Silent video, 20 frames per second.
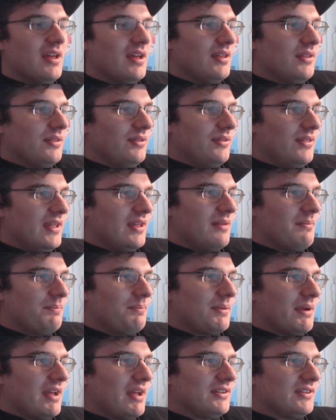the
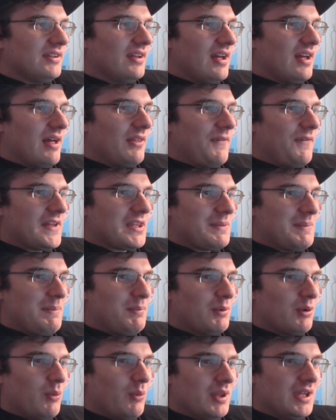fact that
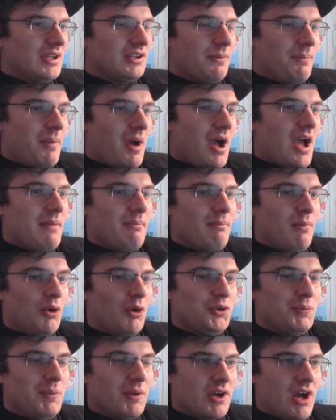people are willing to buy
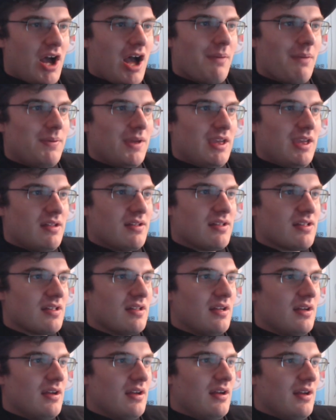multiple copies
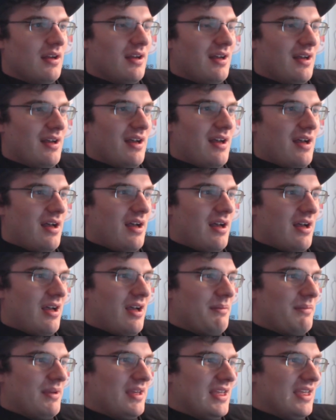
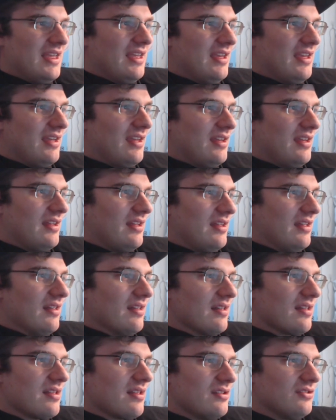
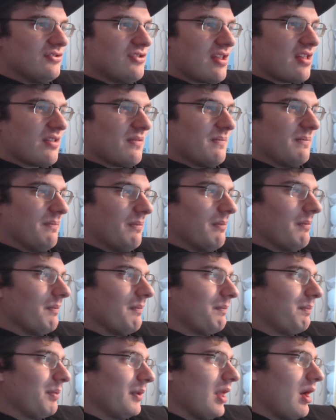is just
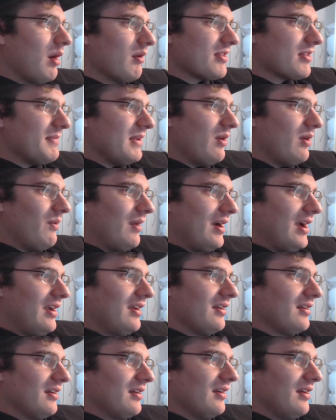blows me away.
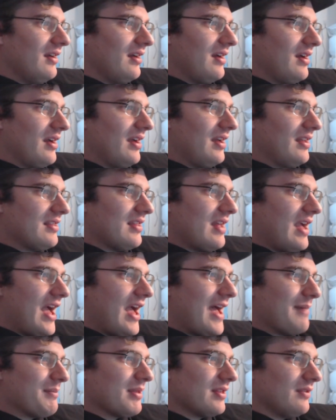It's
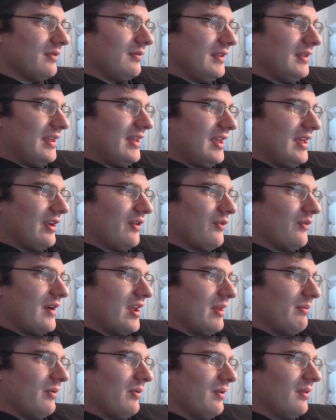absolutely
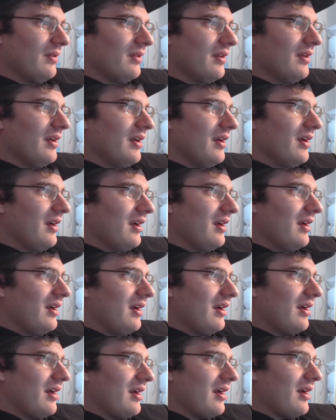incredible.
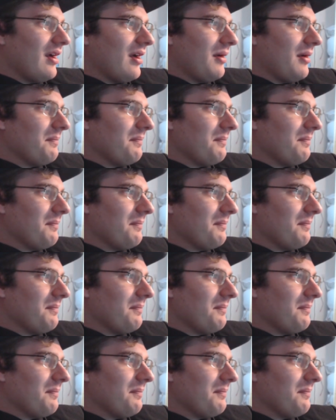Oh